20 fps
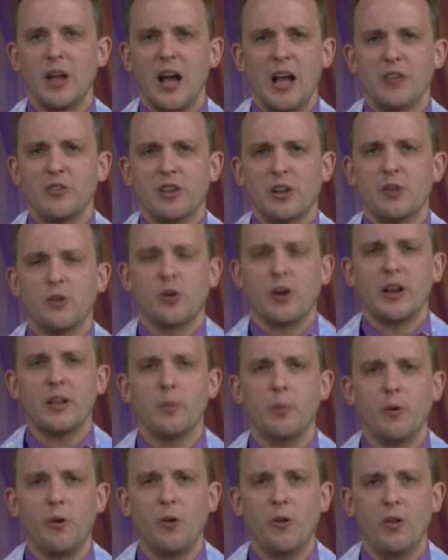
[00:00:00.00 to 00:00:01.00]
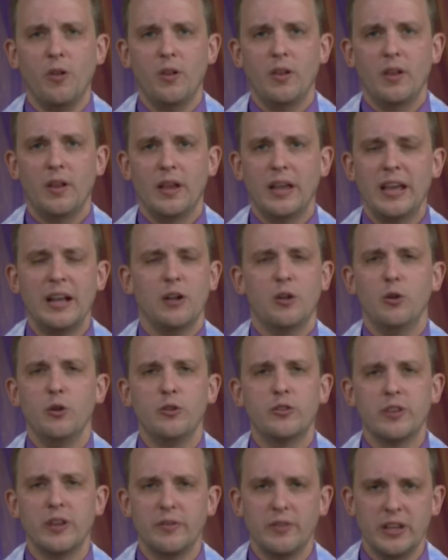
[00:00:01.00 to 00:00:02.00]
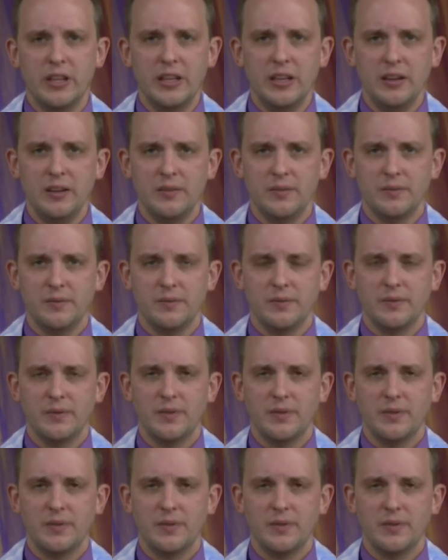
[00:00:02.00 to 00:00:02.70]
God's incredible inclusivity.